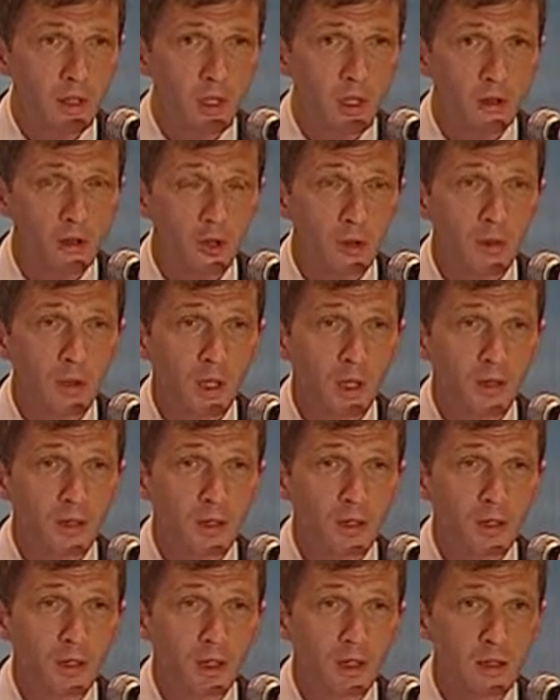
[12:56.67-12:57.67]
The
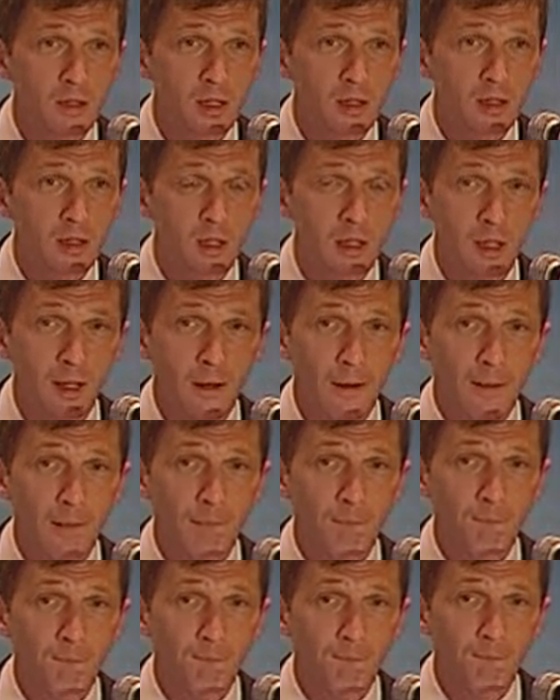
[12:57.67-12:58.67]
next direction
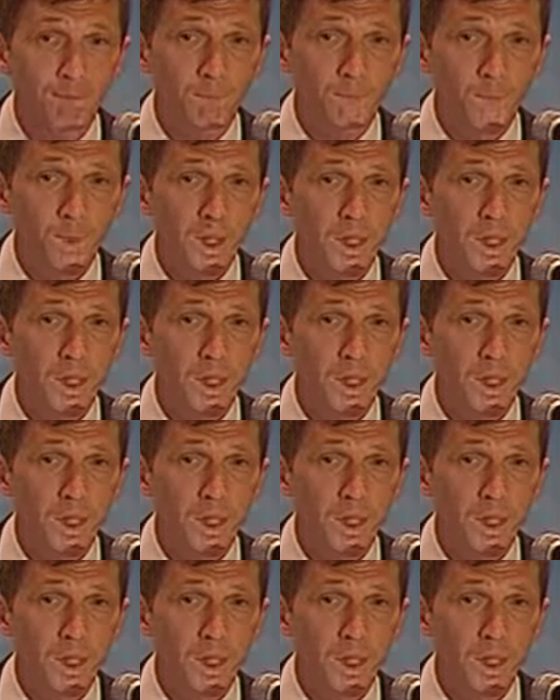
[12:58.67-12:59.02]
of